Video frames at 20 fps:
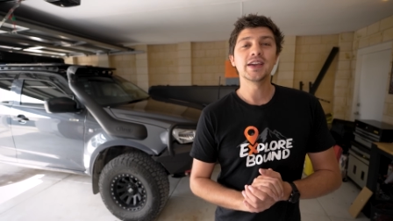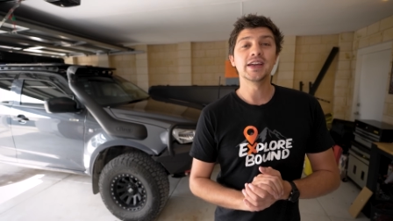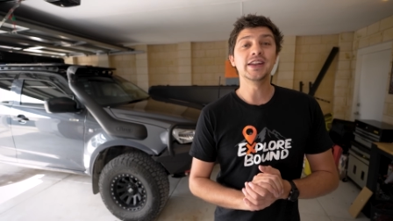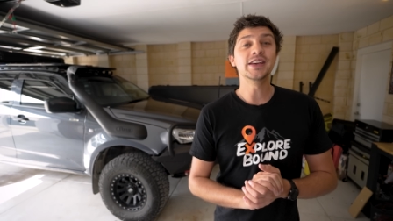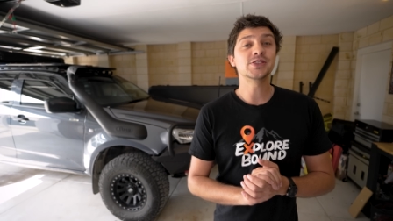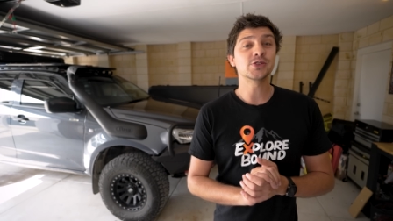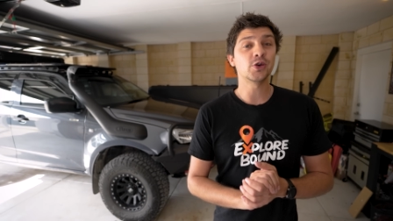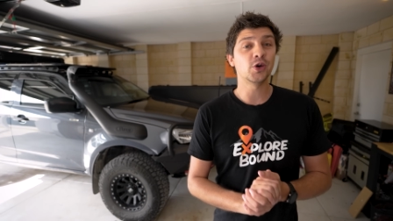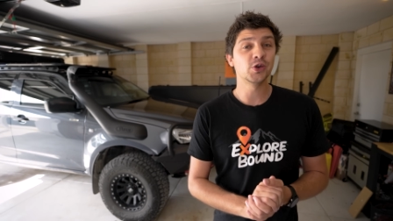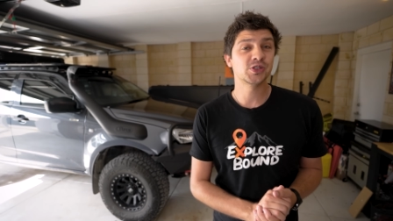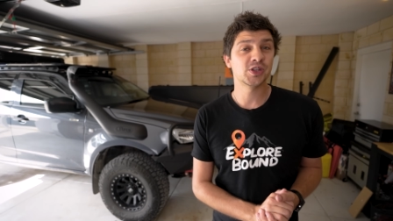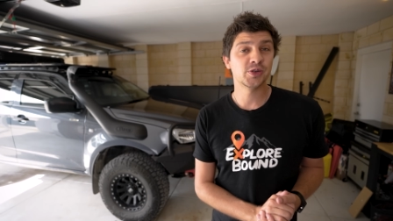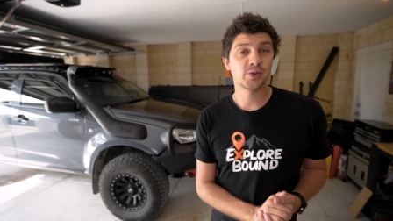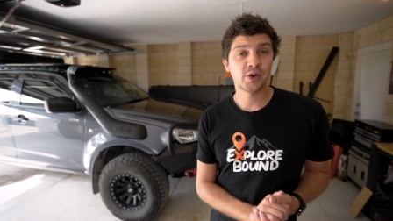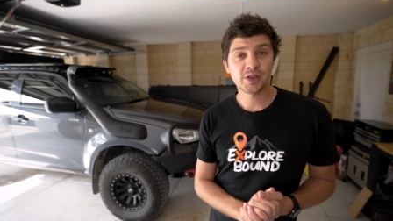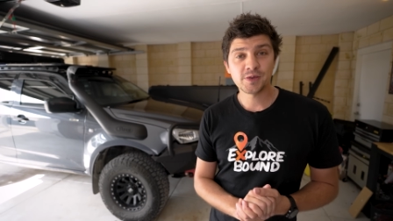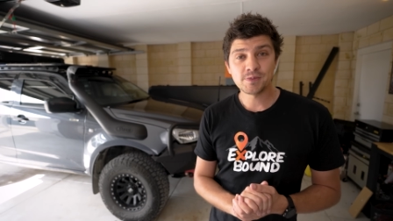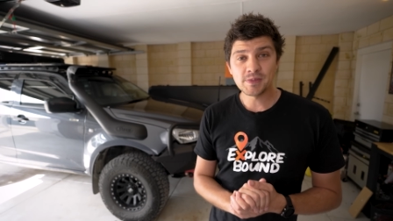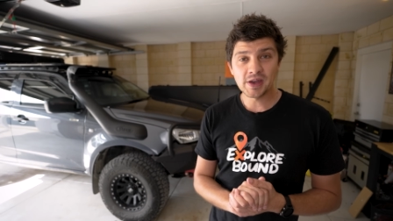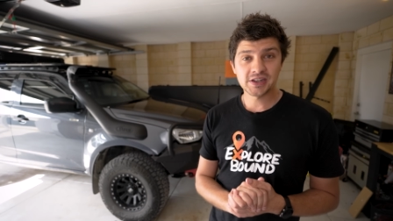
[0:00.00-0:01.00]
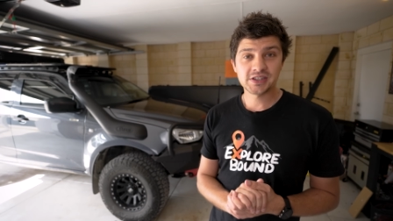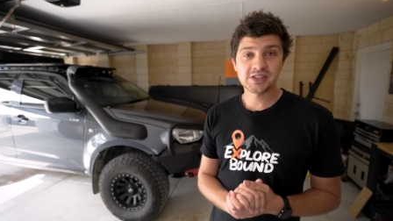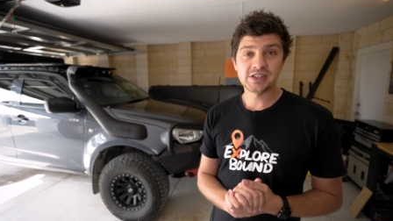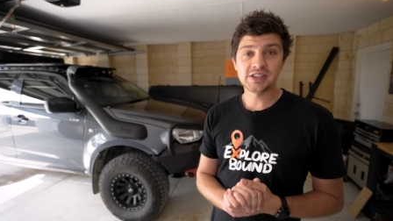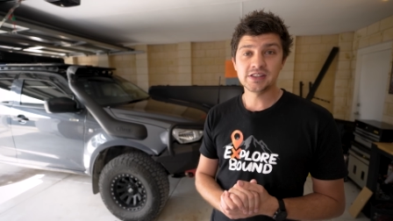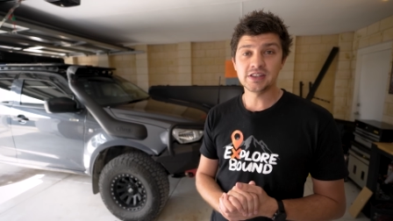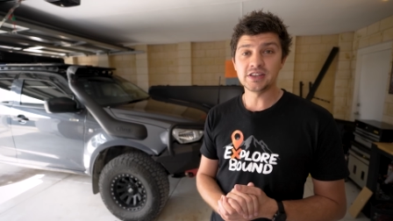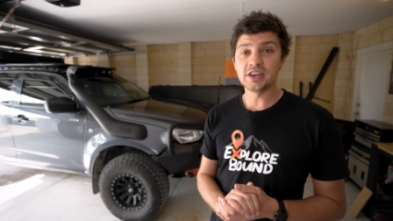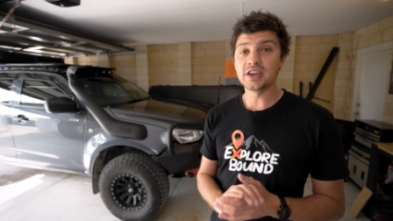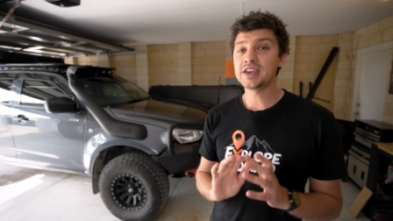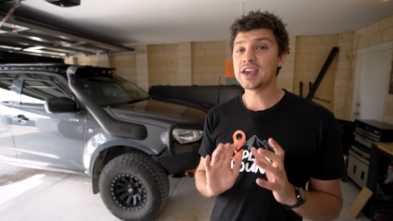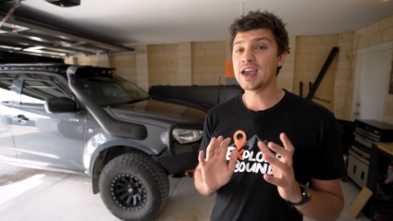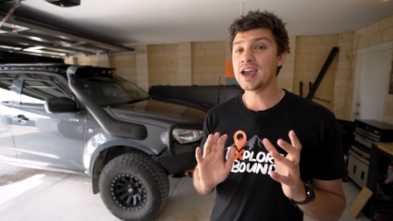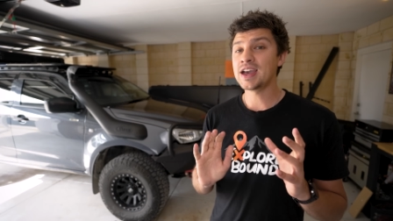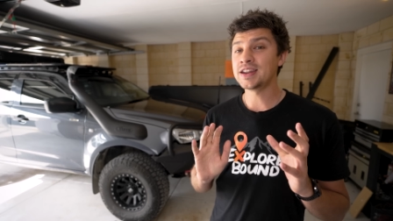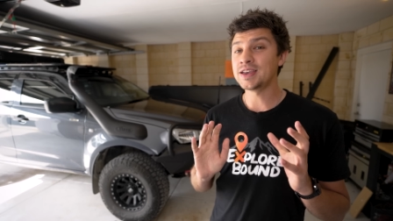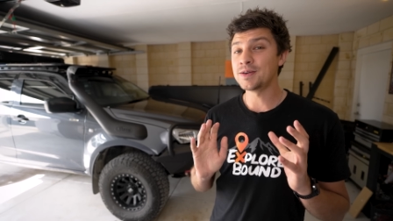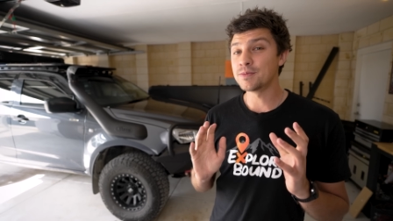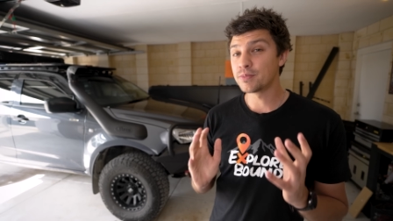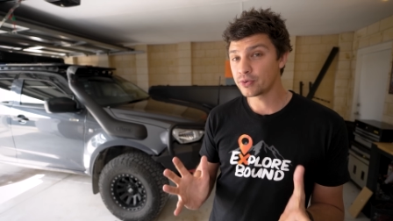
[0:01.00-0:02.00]
It is also worth mentioning that you
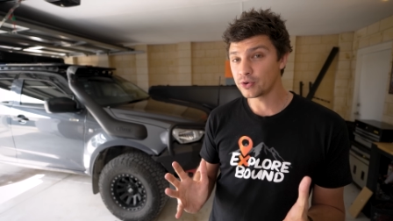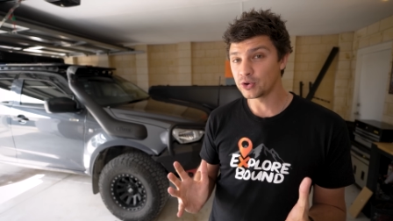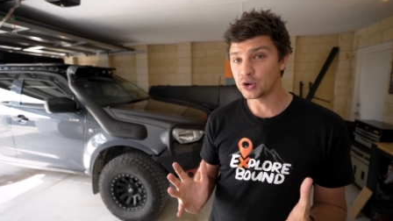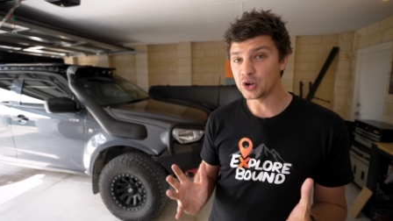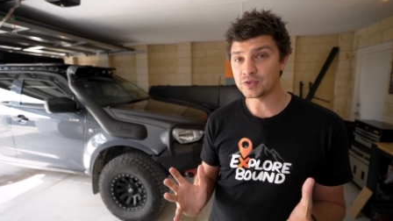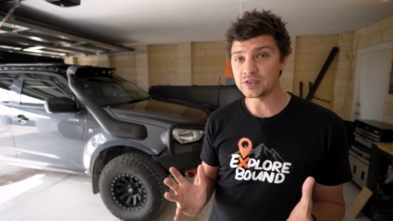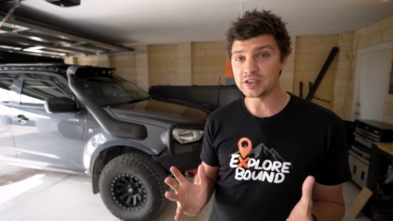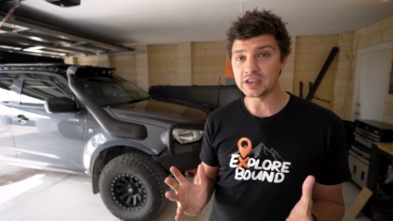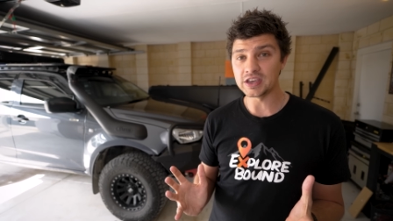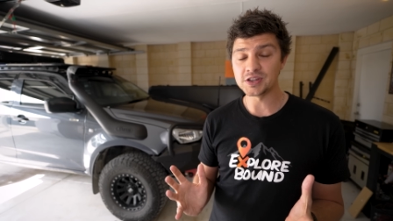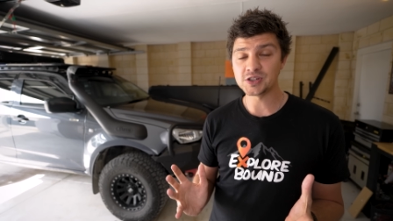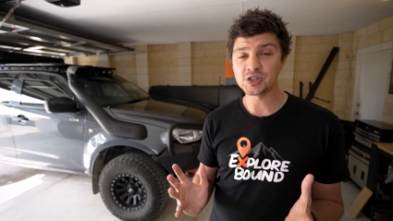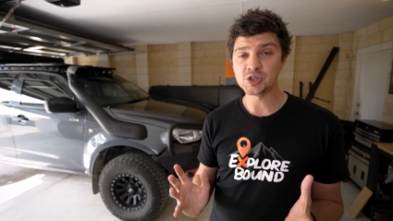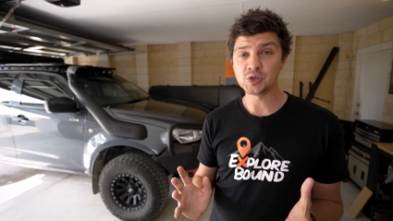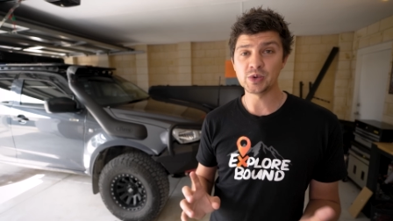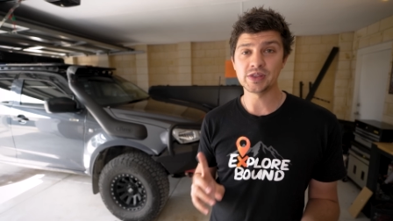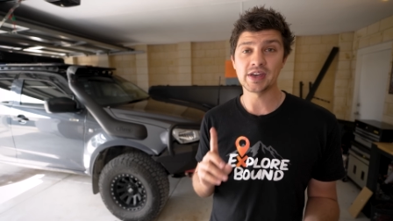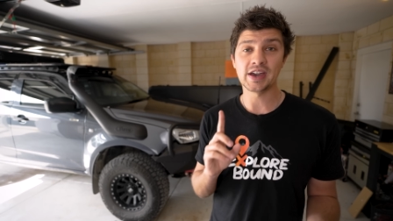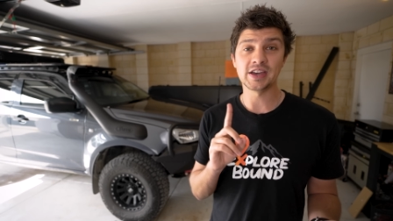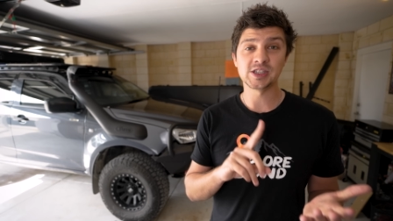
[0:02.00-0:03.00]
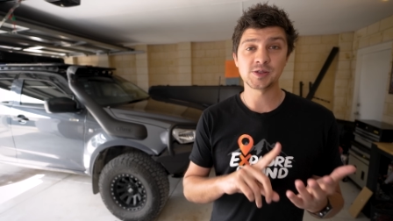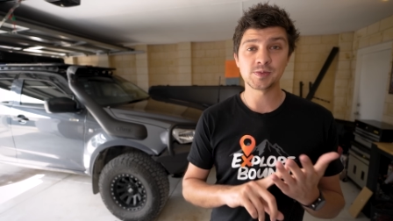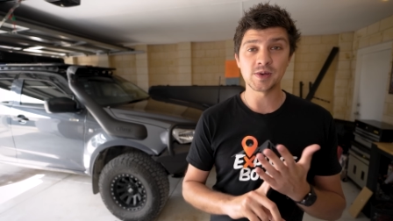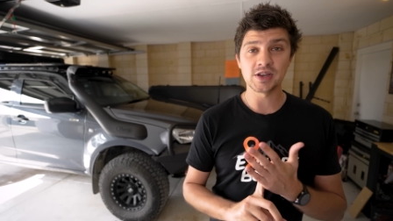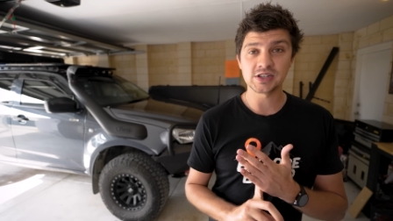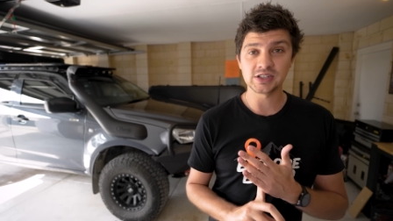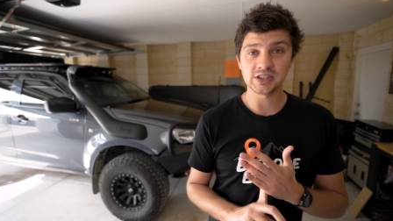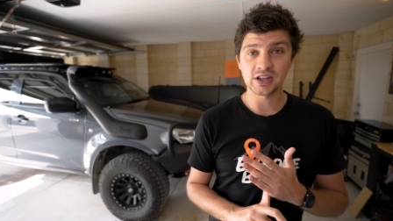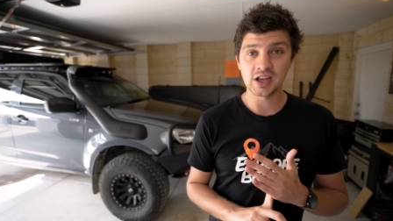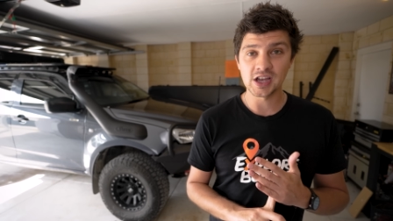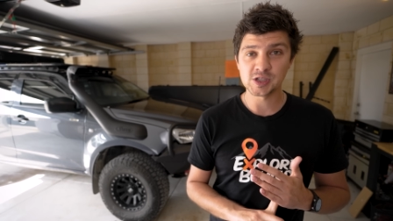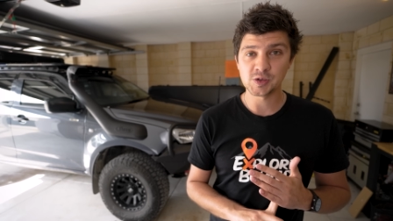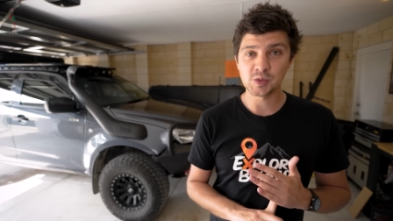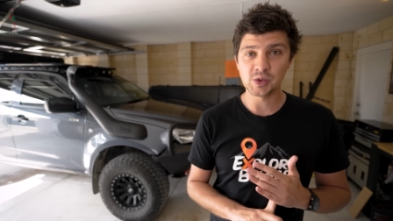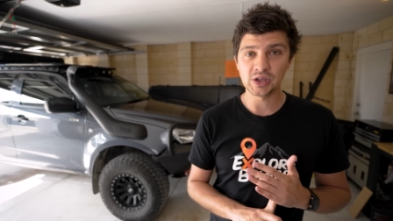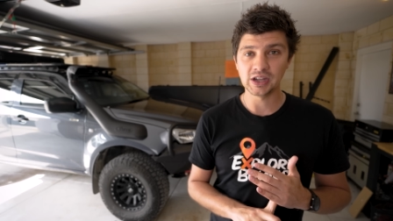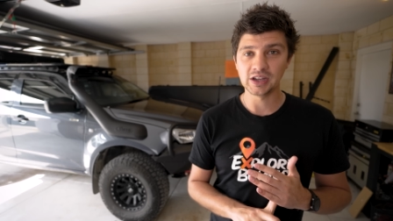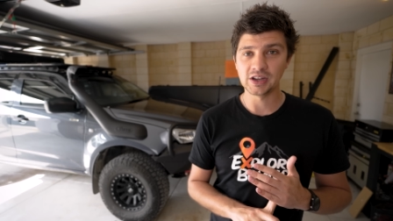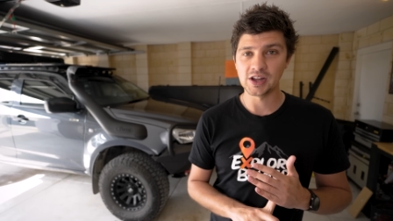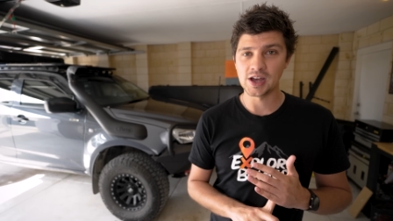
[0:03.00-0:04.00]
can improve the issue with a specialised
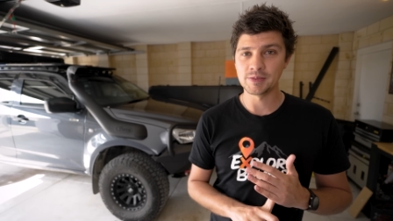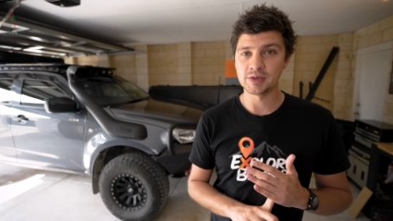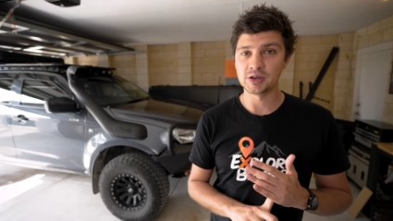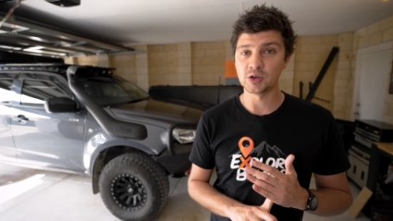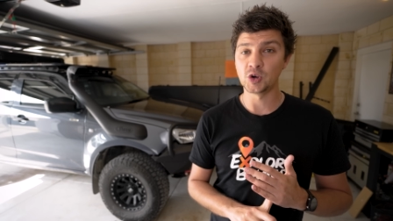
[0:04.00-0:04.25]
wheel alignment